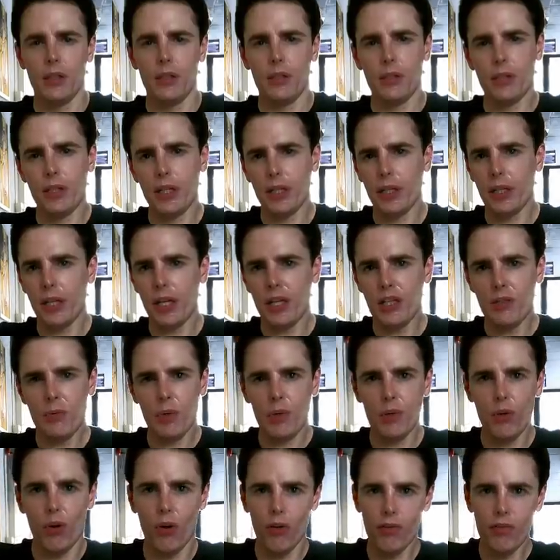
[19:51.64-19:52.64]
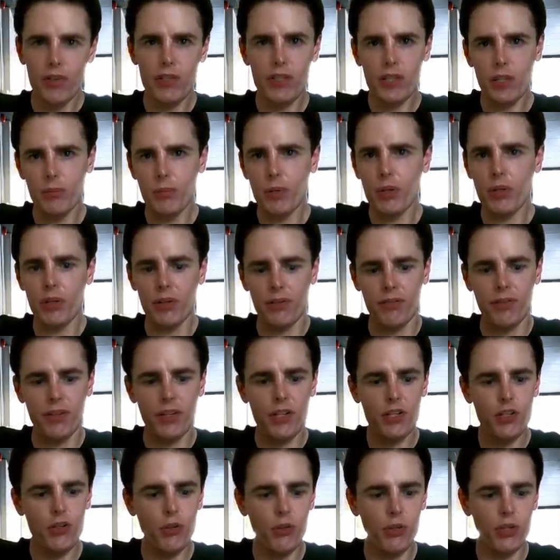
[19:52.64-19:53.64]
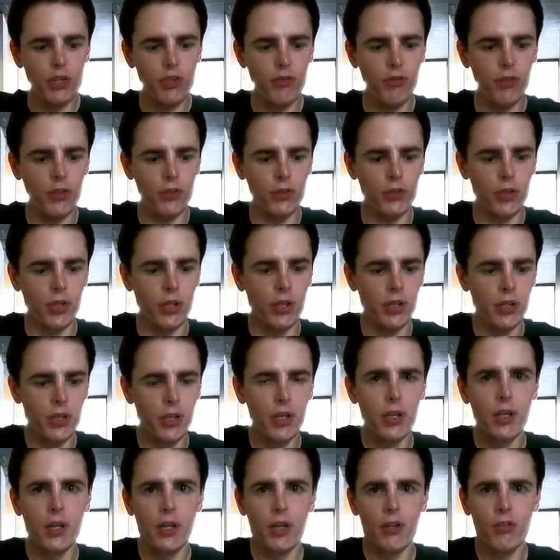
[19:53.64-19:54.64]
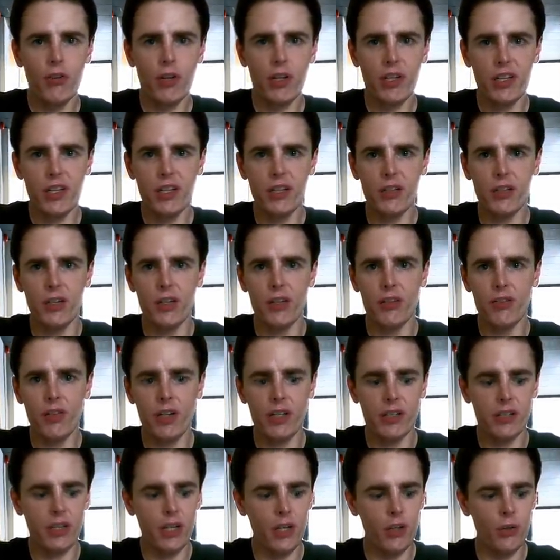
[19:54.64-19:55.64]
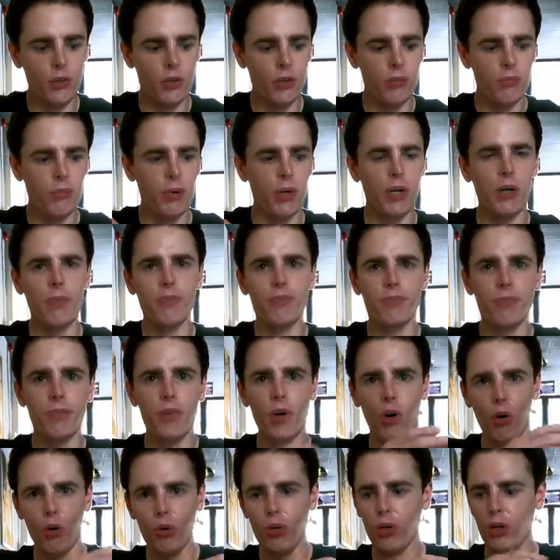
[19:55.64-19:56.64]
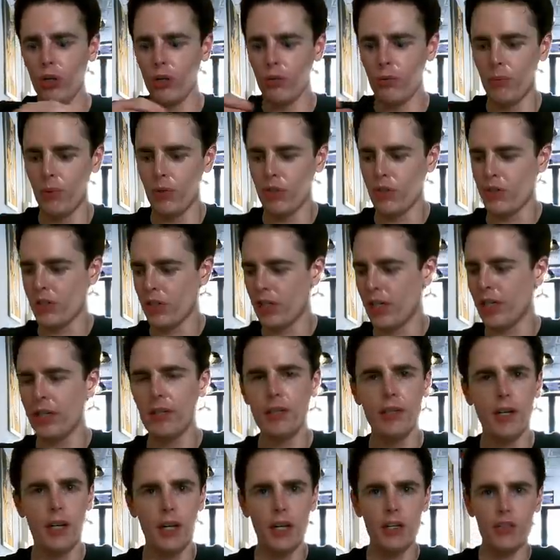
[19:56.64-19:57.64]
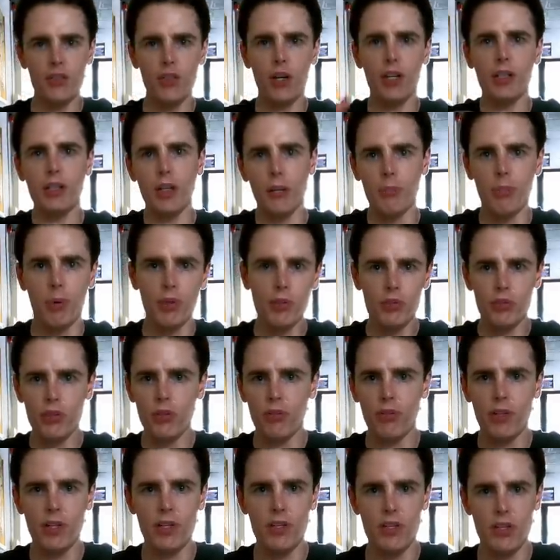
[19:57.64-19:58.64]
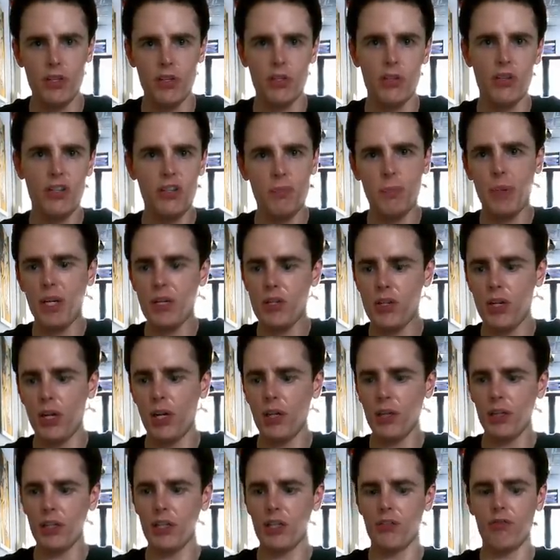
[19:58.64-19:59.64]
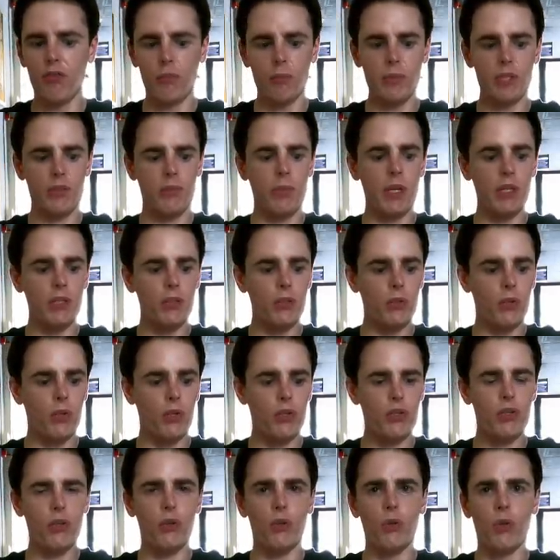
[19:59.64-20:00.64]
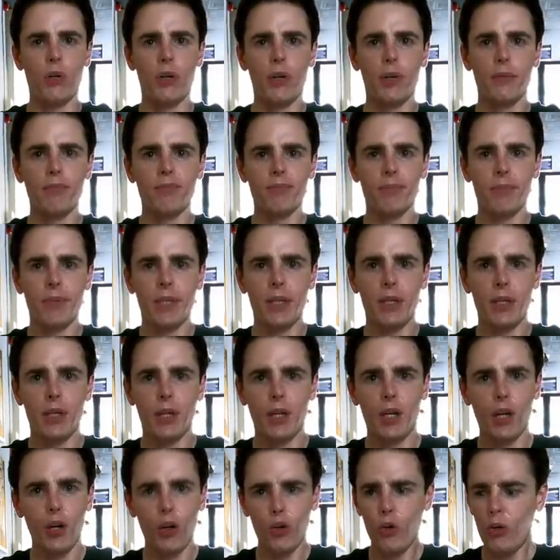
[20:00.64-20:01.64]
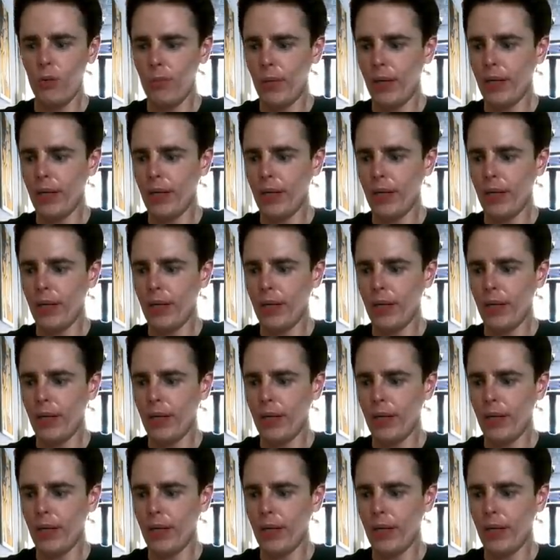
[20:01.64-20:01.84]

Okay guys, well obviously I'm not going to finish all this food right here, right now, but the owner was keen that I tried a bunch of his specialities from his menu, so who